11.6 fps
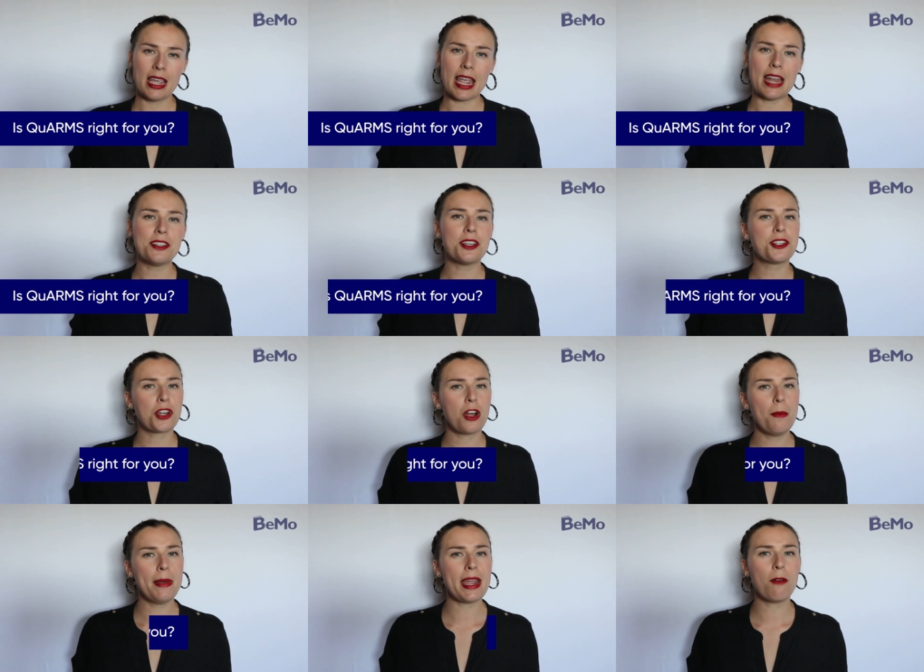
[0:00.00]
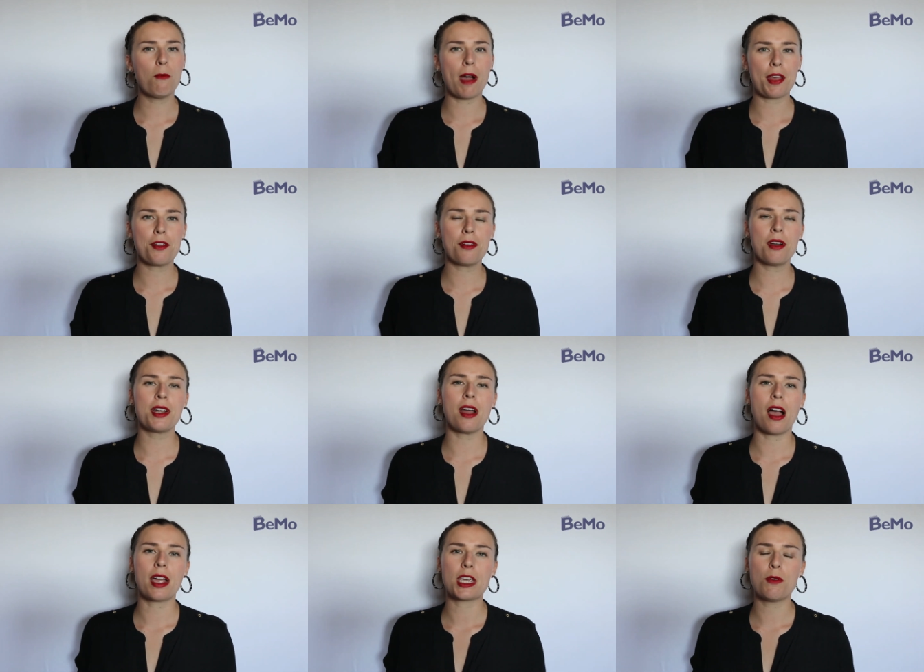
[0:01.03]
In determining whether or
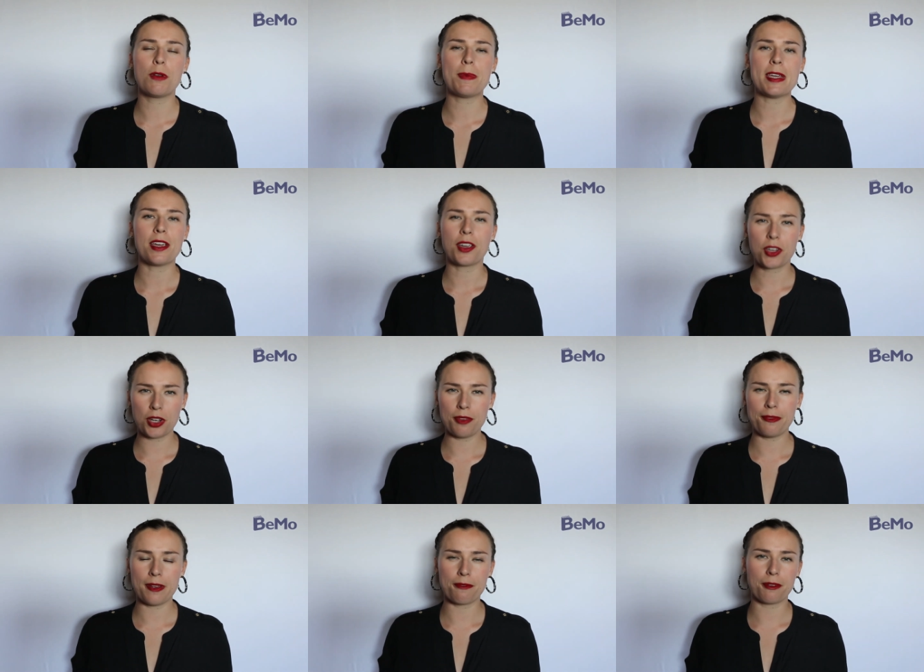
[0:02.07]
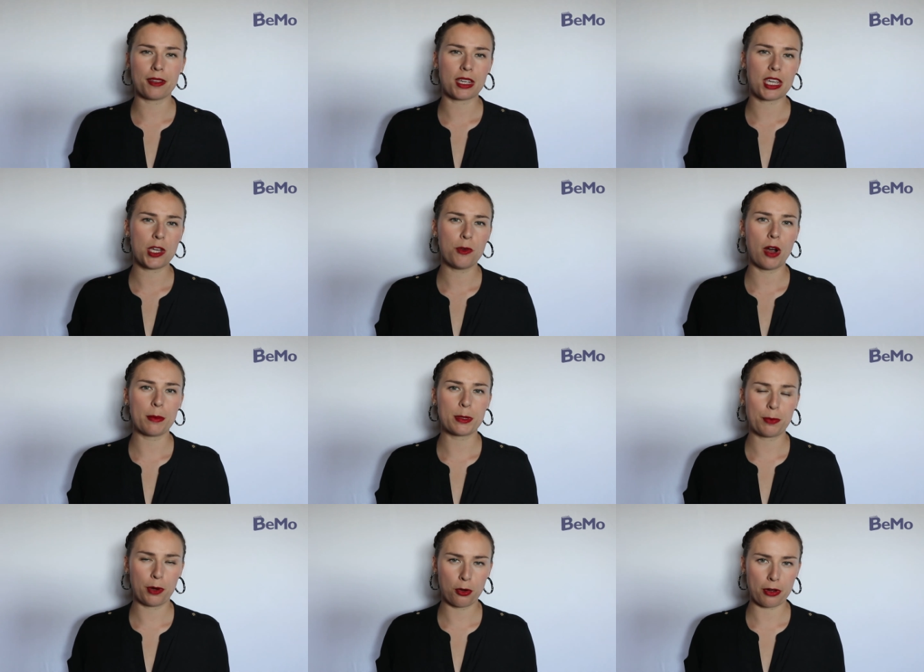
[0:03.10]
not you would be a good fit for the
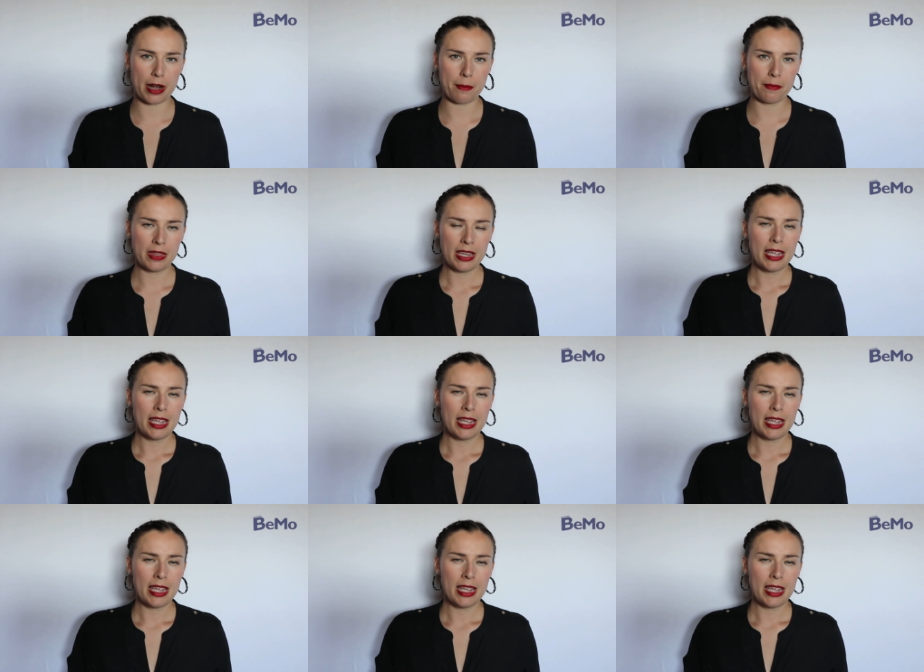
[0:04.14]
QUARMS program,